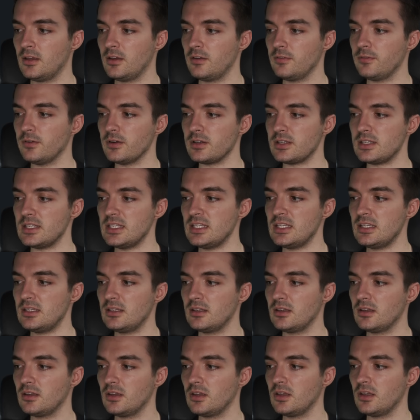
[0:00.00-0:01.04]
For D,
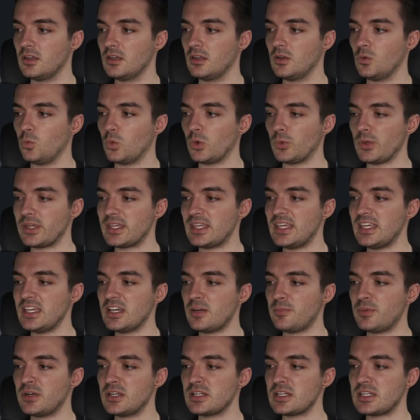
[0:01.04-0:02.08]
when we key
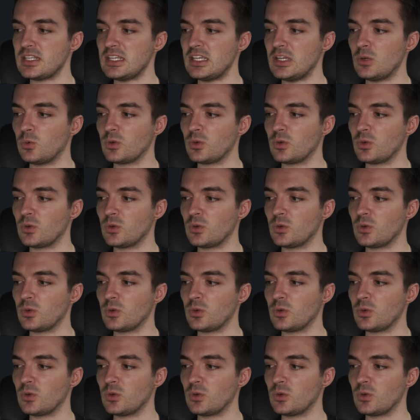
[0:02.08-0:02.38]
up on D,